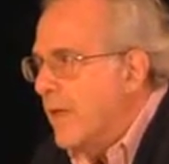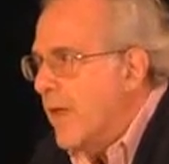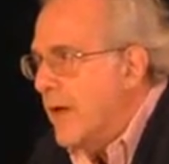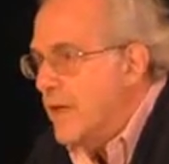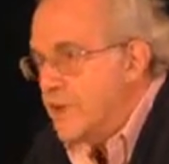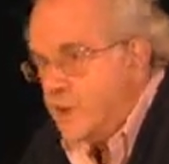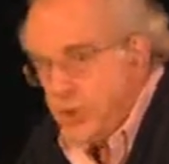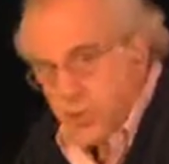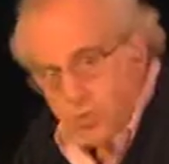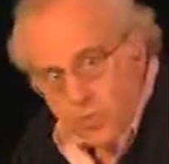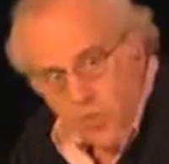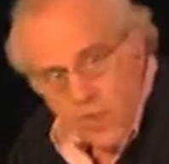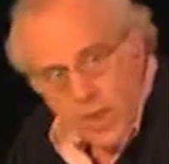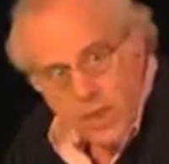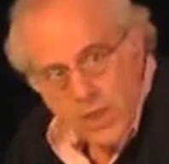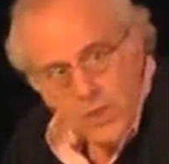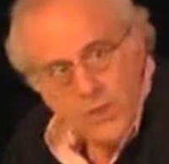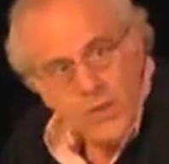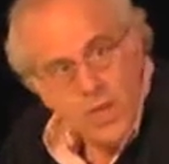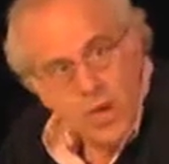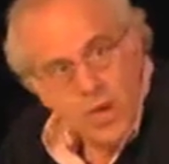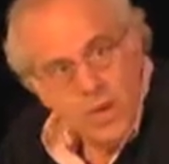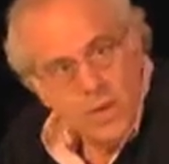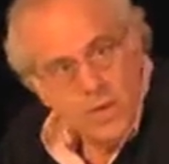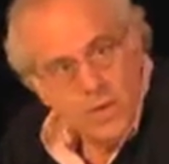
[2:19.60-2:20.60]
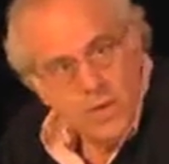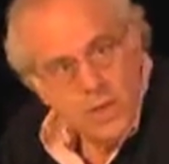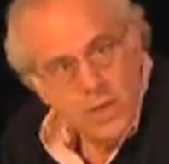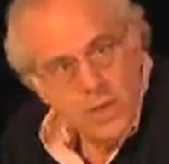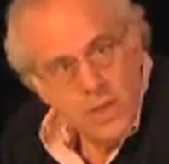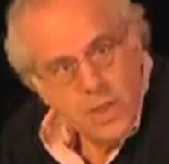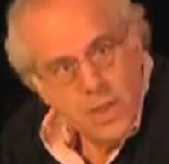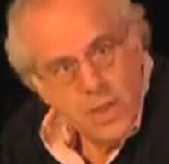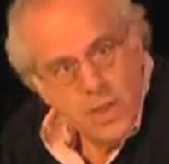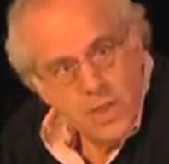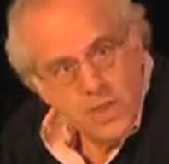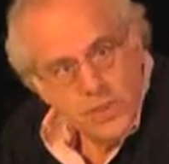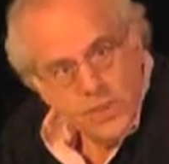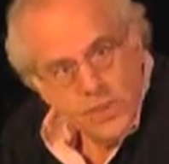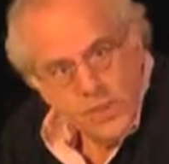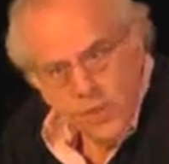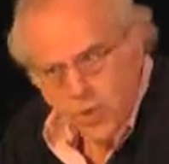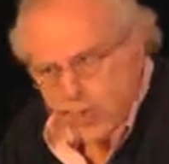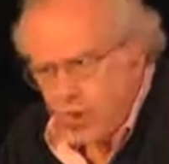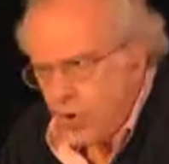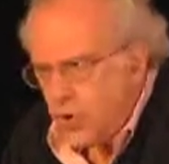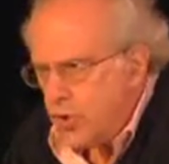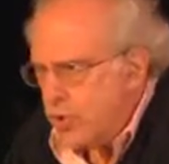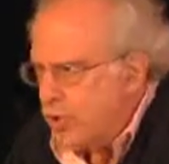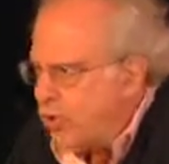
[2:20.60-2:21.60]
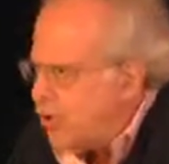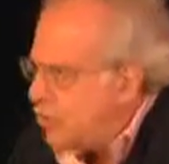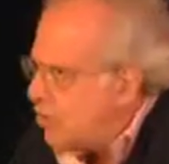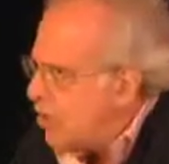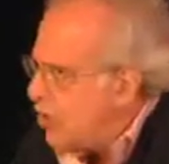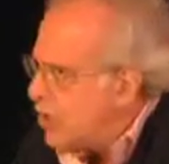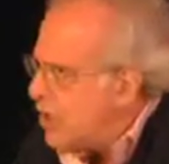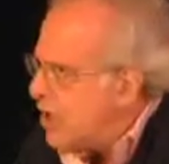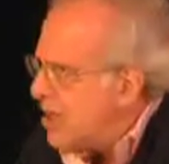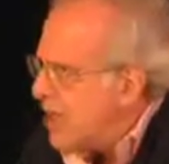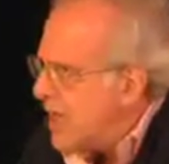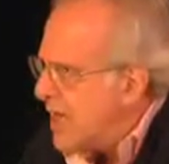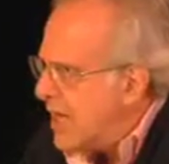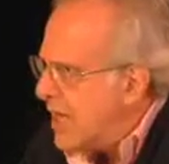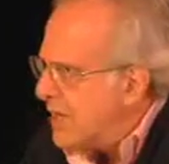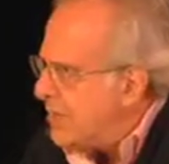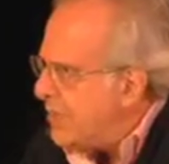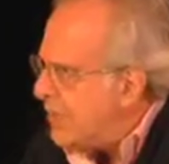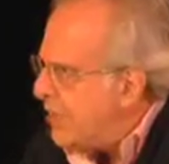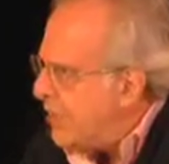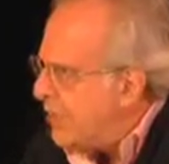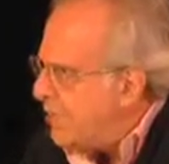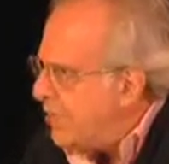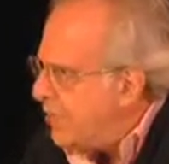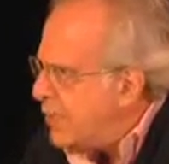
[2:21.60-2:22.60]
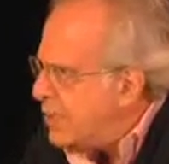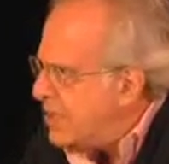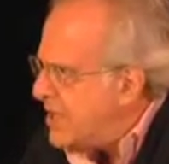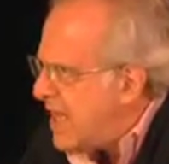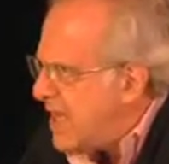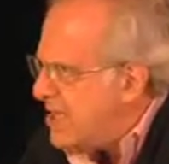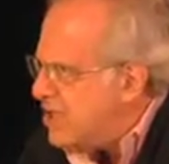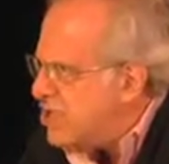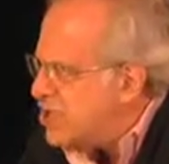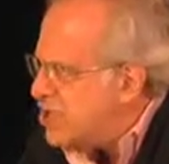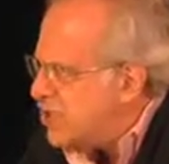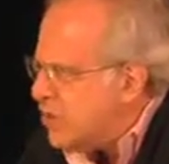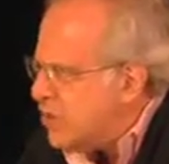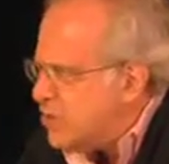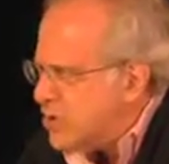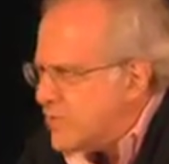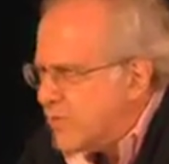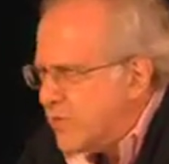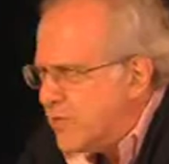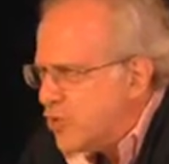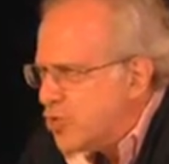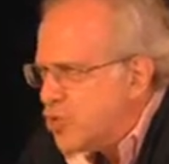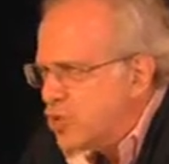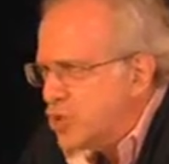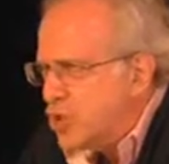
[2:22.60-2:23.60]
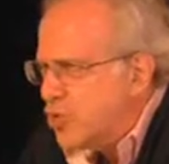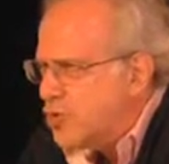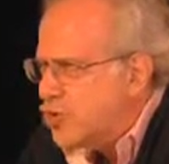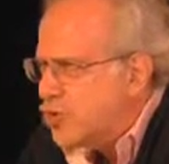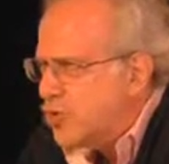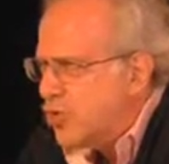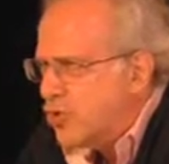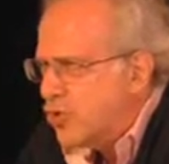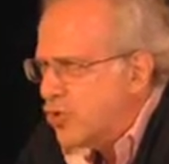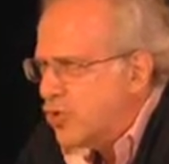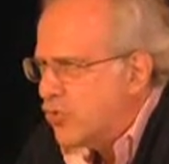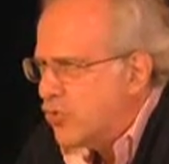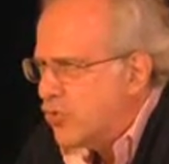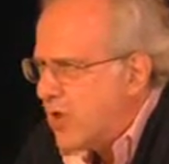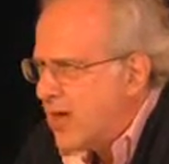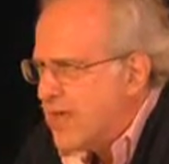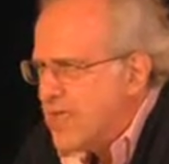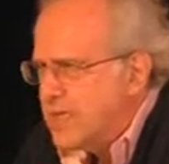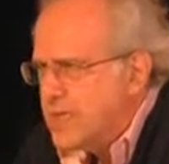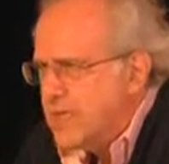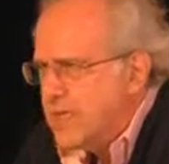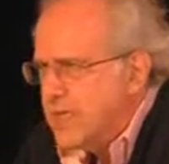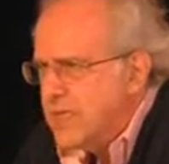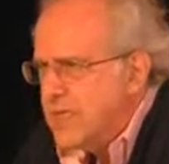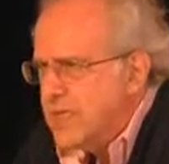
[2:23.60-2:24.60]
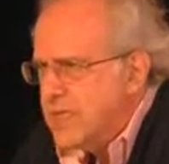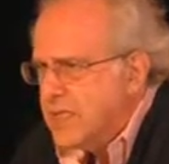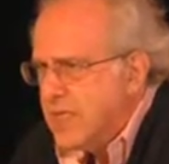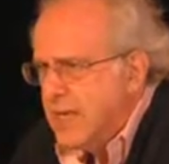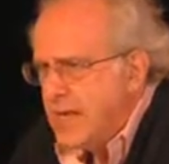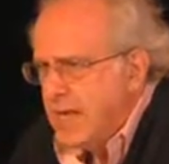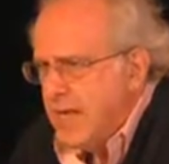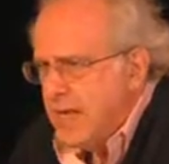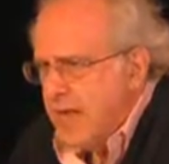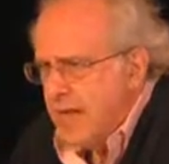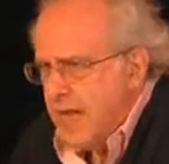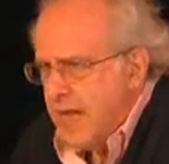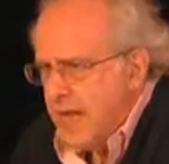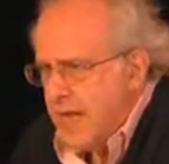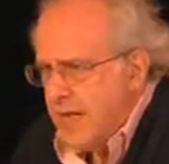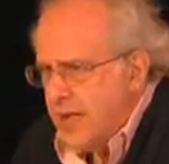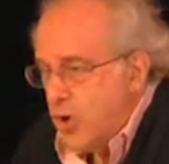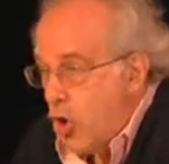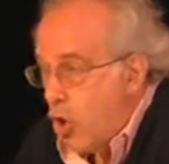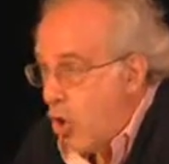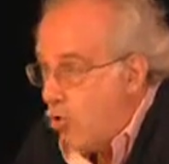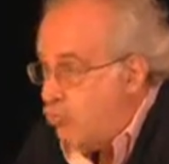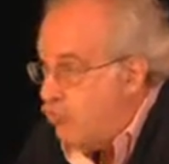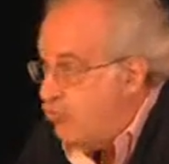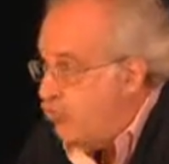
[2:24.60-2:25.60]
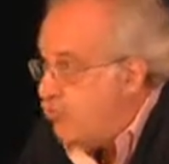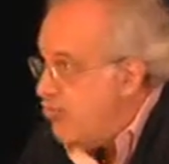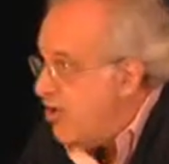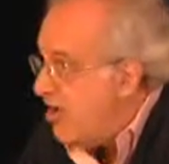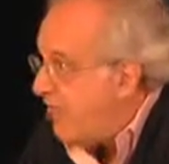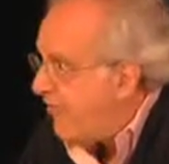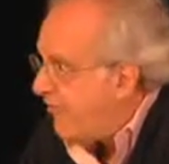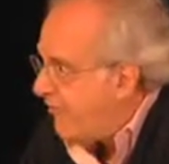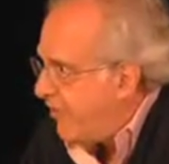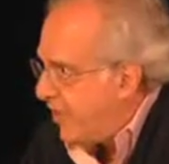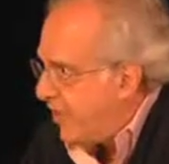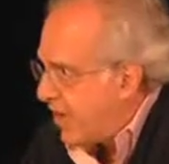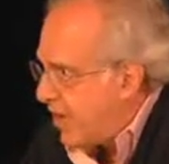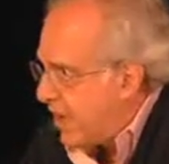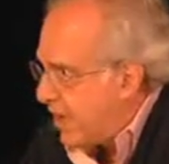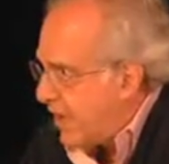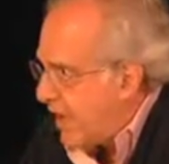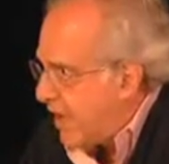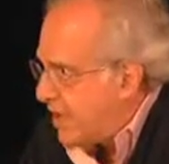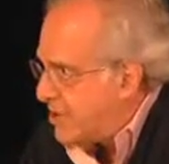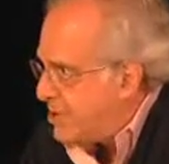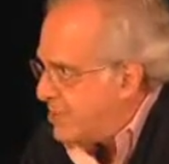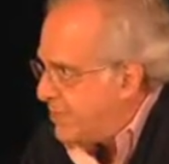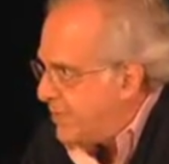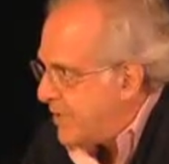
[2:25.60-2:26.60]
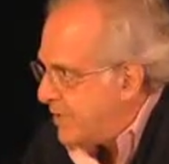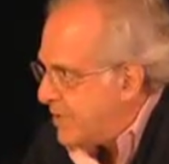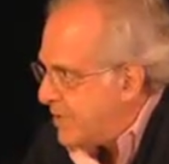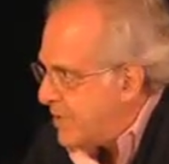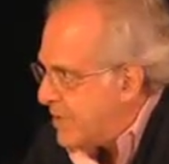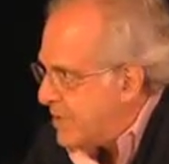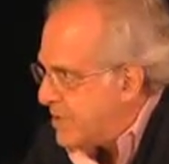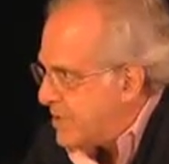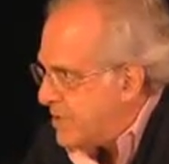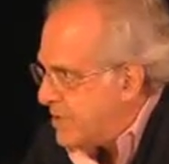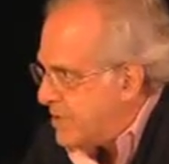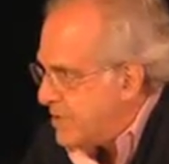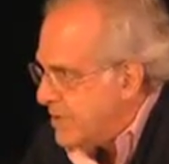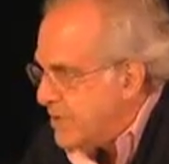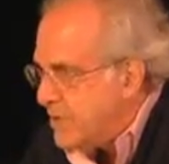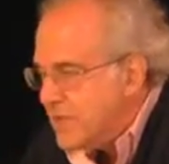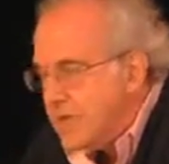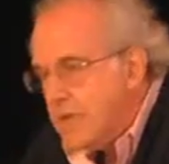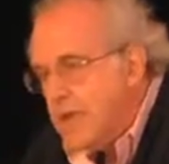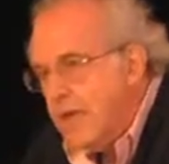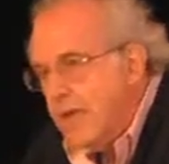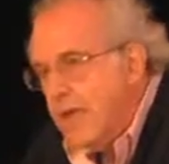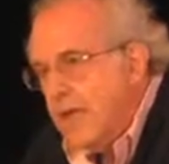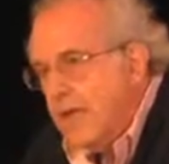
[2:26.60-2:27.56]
as you well know. So you're looking at potentials for social crises and horrific experiences.